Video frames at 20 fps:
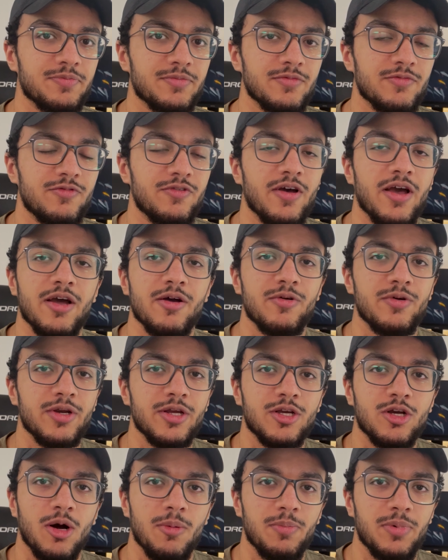
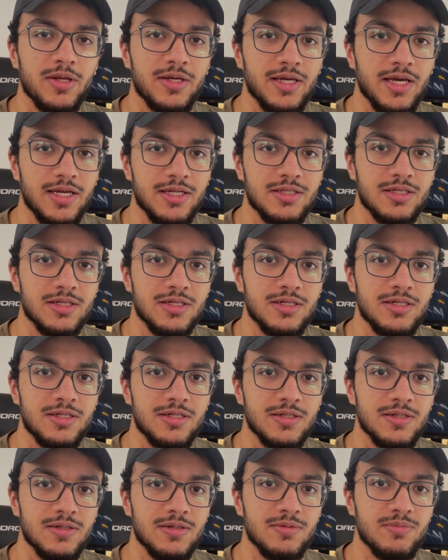very complicated
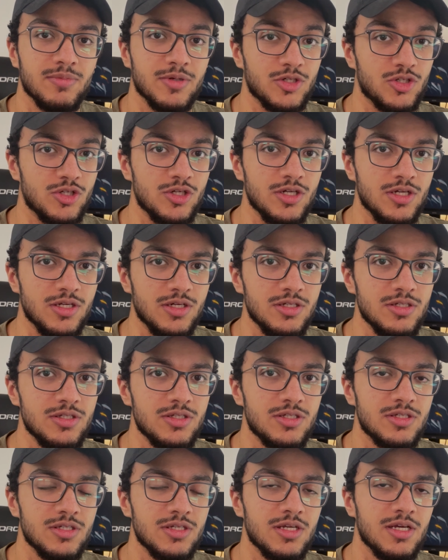
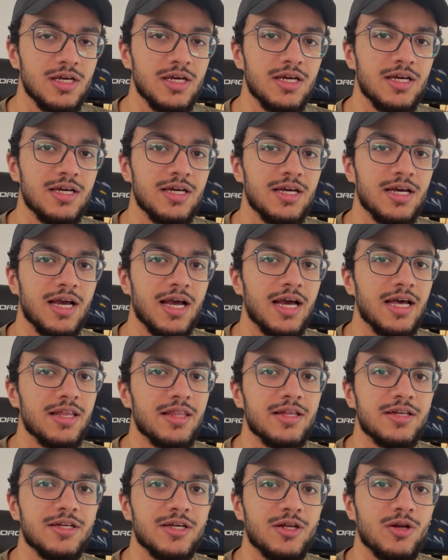machines,
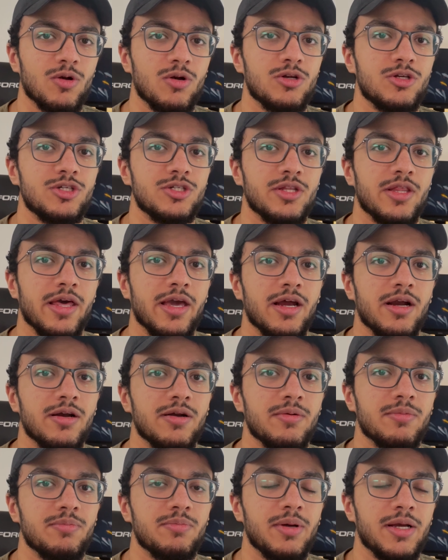and the technology
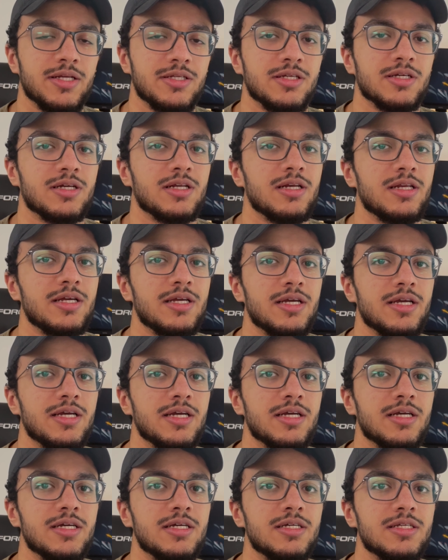there basically
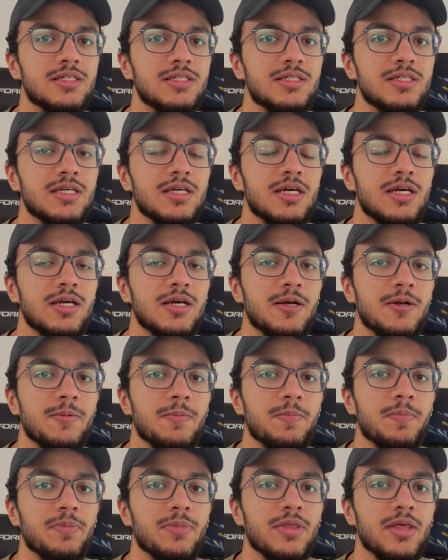is
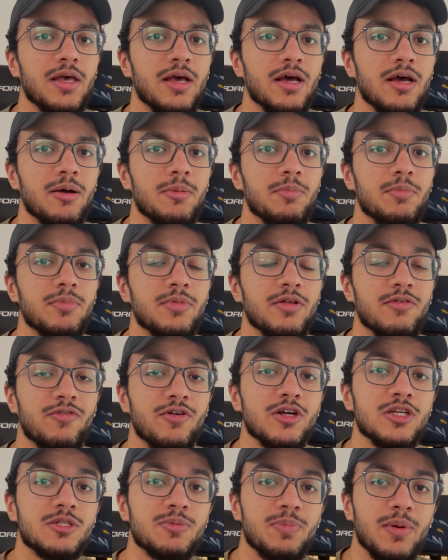the
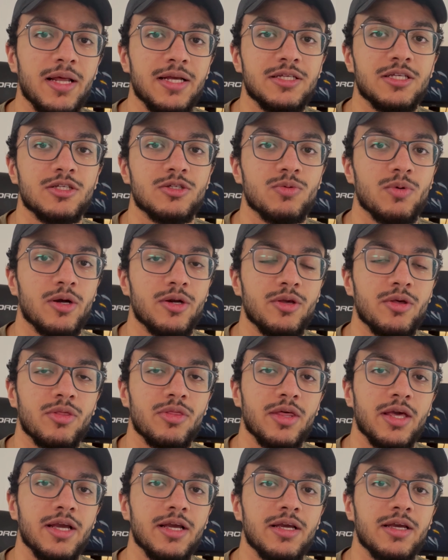first places where you
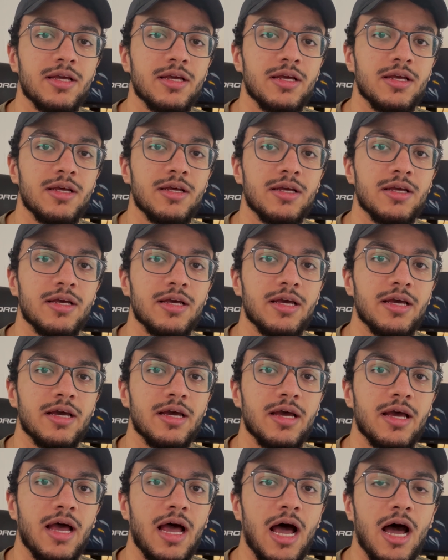think
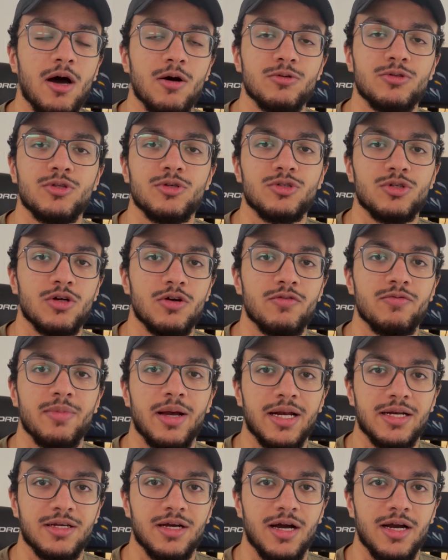how to serve
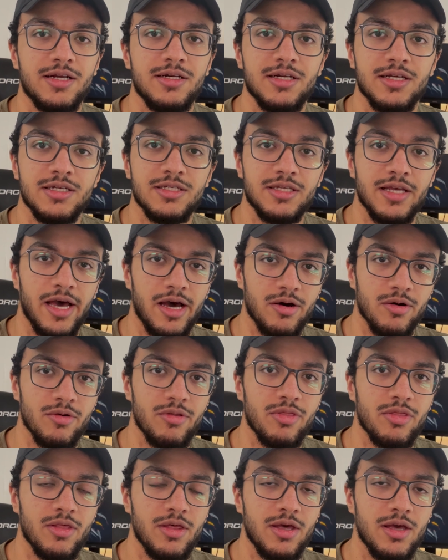mankind is
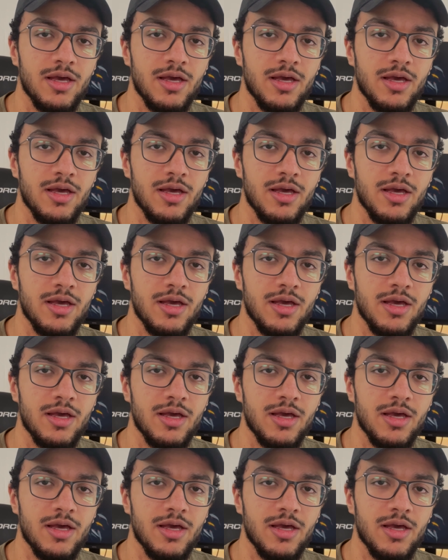health.